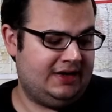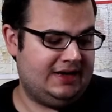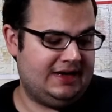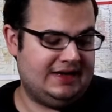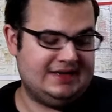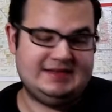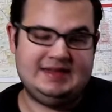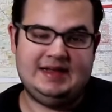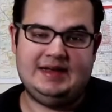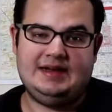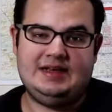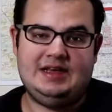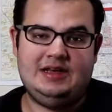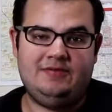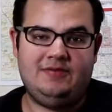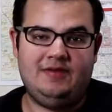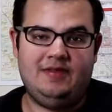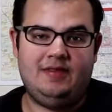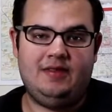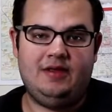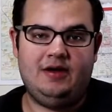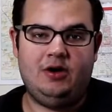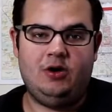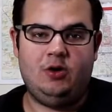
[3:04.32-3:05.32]
is that
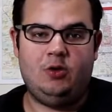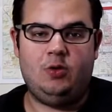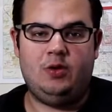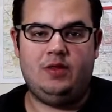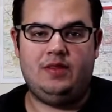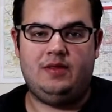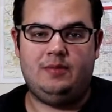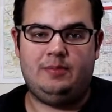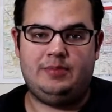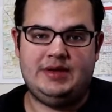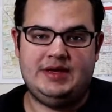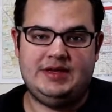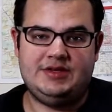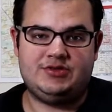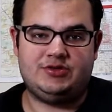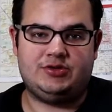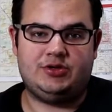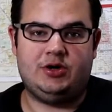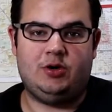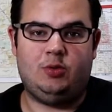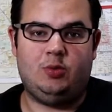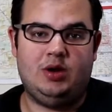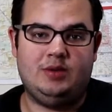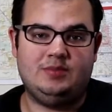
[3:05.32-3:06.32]
even though the Peace
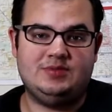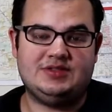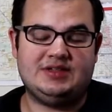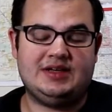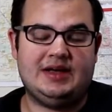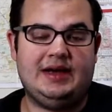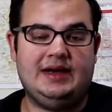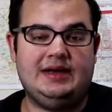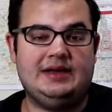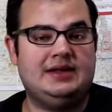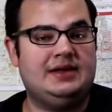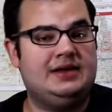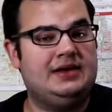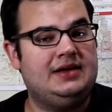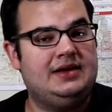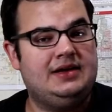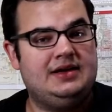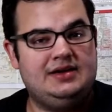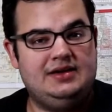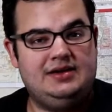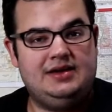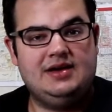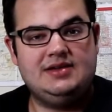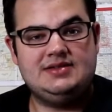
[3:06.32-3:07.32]
Trail website
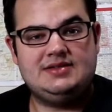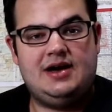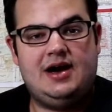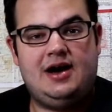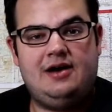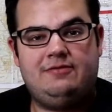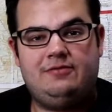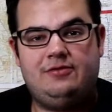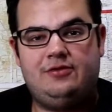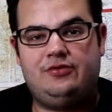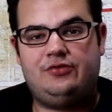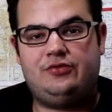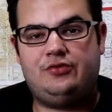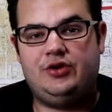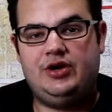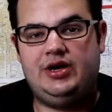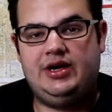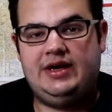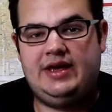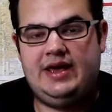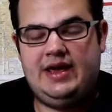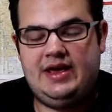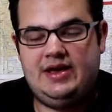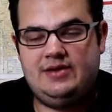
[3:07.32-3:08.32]
does offer free
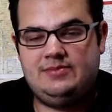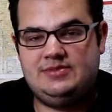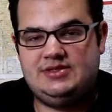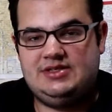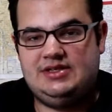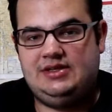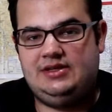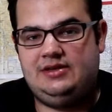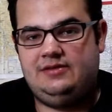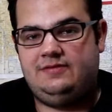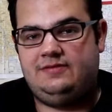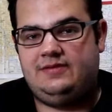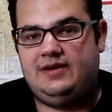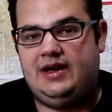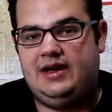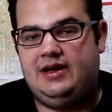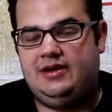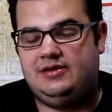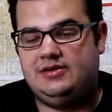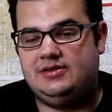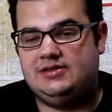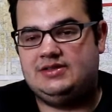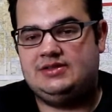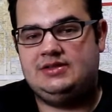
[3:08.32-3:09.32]
KMZ
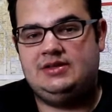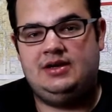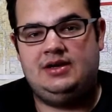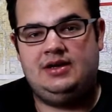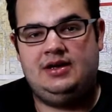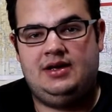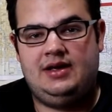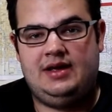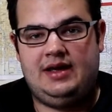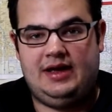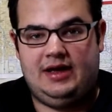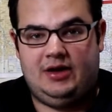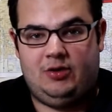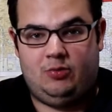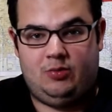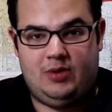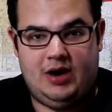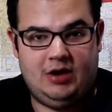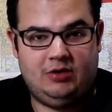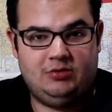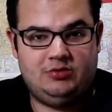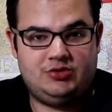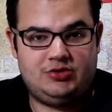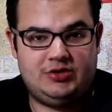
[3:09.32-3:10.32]
files and
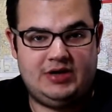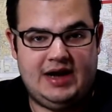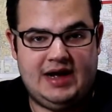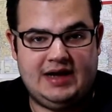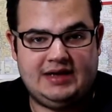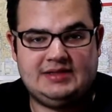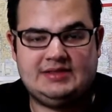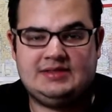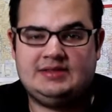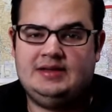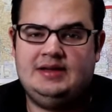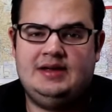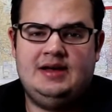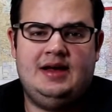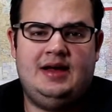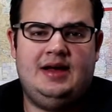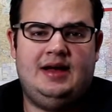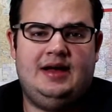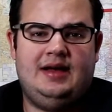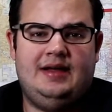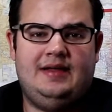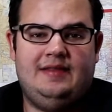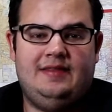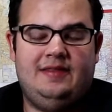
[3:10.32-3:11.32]
route tracks,
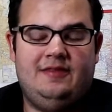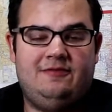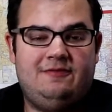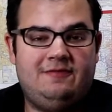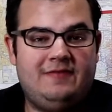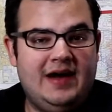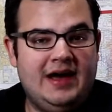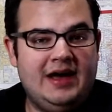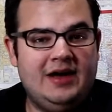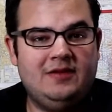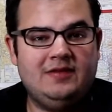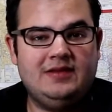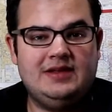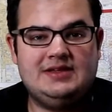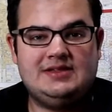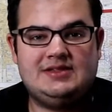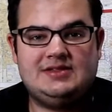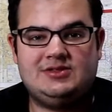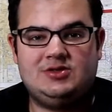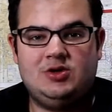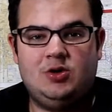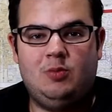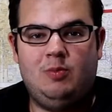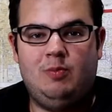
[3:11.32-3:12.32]
the file is
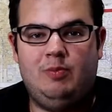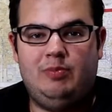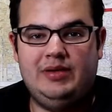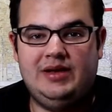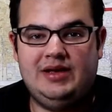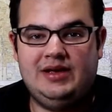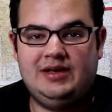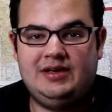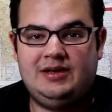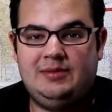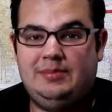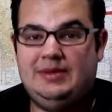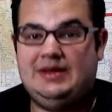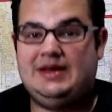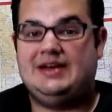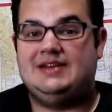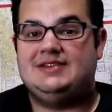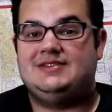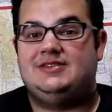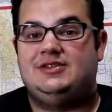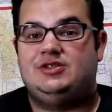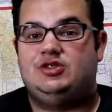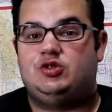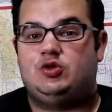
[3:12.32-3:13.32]
so big
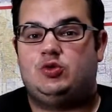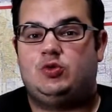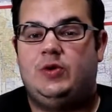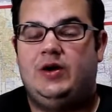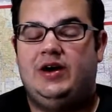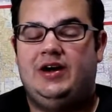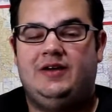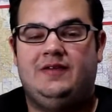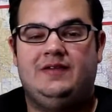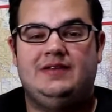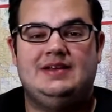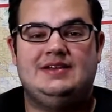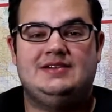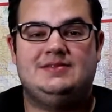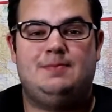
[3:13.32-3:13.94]
because the trail is